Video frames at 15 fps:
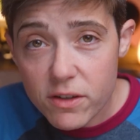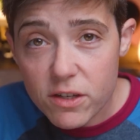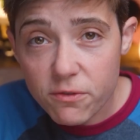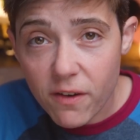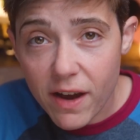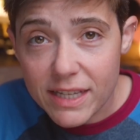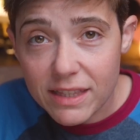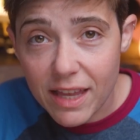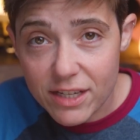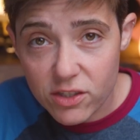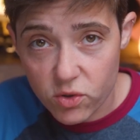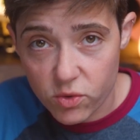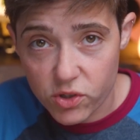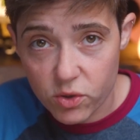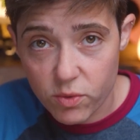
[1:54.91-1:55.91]
a defined light
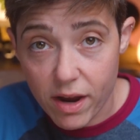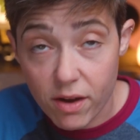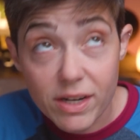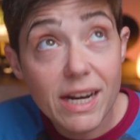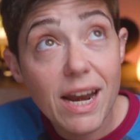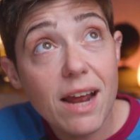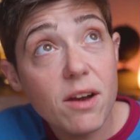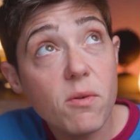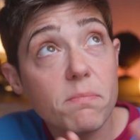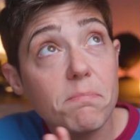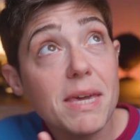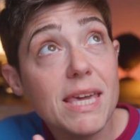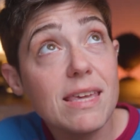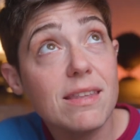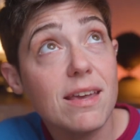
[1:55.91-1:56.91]
source around, and I don't
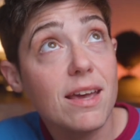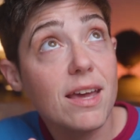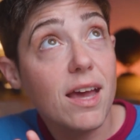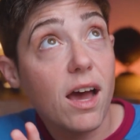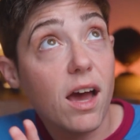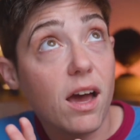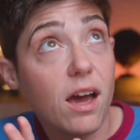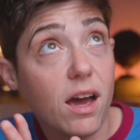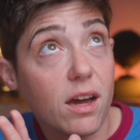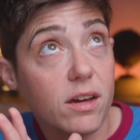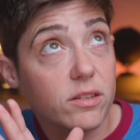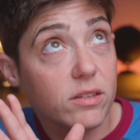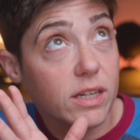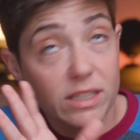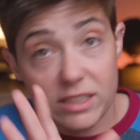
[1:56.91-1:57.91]
mean
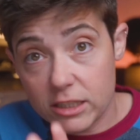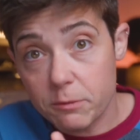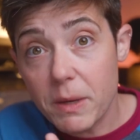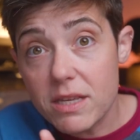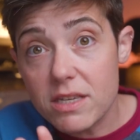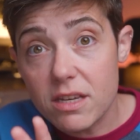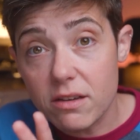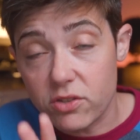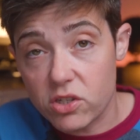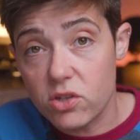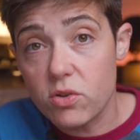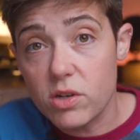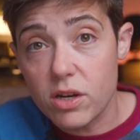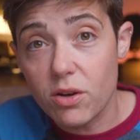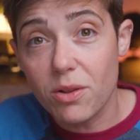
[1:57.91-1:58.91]
an expensive
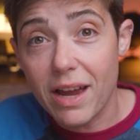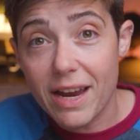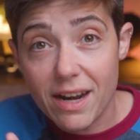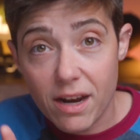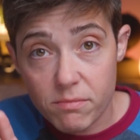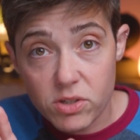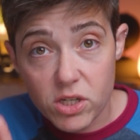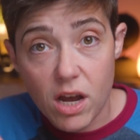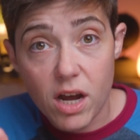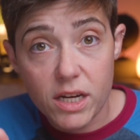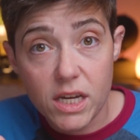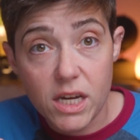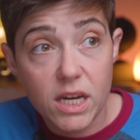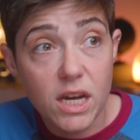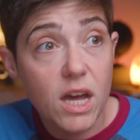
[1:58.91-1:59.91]
studio light, I'm
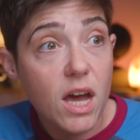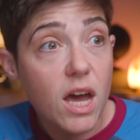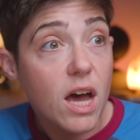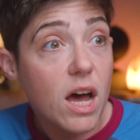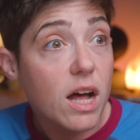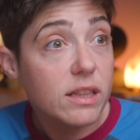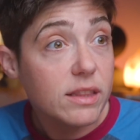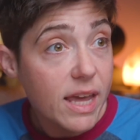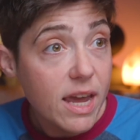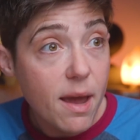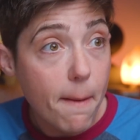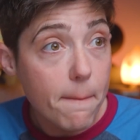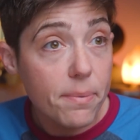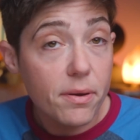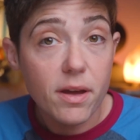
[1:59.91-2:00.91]
talking a
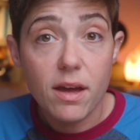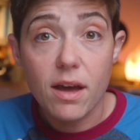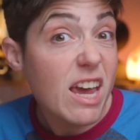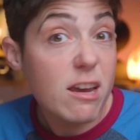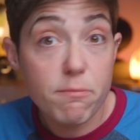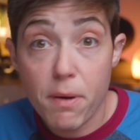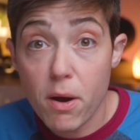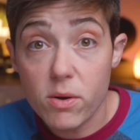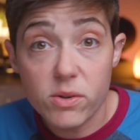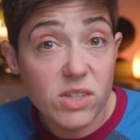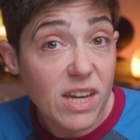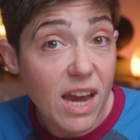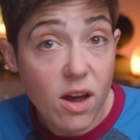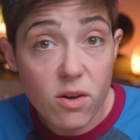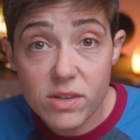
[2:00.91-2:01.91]
lamp, a light
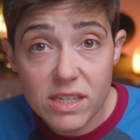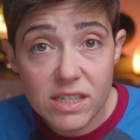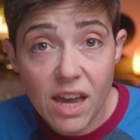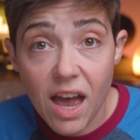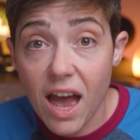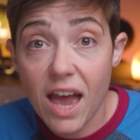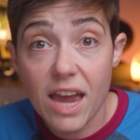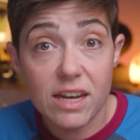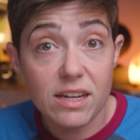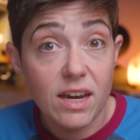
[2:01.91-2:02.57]
post outside,